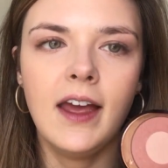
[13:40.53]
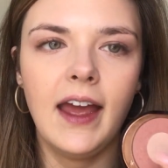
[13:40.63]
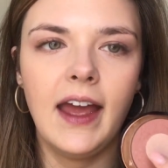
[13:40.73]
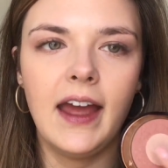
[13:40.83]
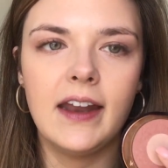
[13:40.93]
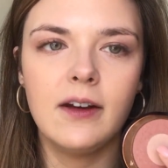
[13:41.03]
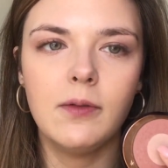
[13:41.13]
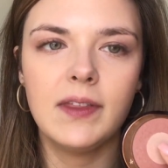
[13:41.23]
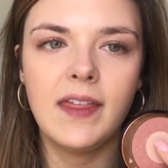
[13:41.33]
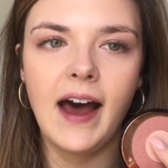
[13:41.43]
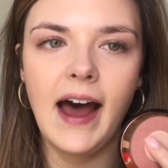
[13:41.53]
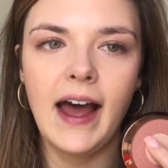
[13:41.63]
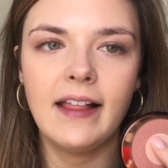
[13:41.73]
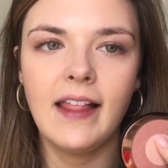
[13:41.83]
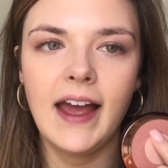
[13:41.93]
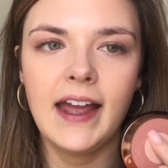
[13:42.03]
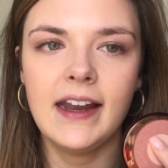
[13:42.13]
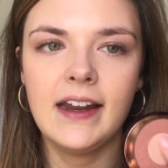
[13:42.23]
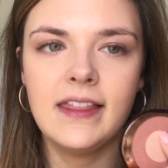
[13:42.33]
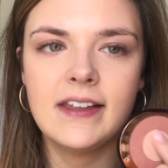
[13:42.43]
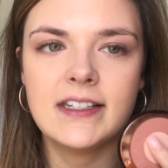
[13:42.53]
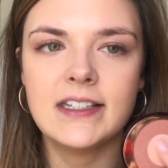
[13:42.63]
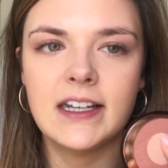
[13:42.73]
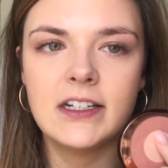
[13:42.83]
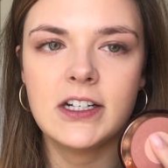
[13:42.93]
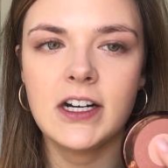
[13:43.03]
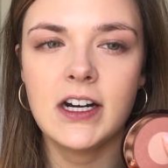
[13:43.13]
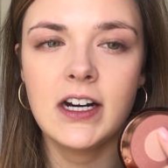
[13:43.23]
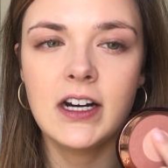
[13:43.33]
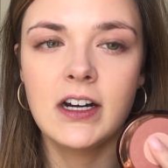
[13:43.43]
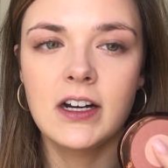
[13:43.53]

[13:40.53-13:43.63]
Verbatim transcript: And with the highlight in the center,